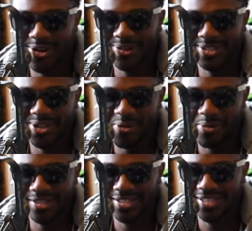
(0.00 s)
know, it's
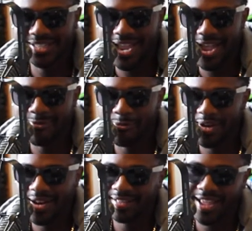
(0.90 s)
always good to have
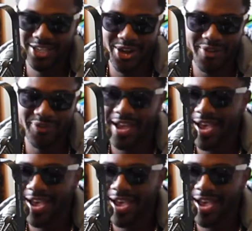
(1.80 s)
one. Thank y'all for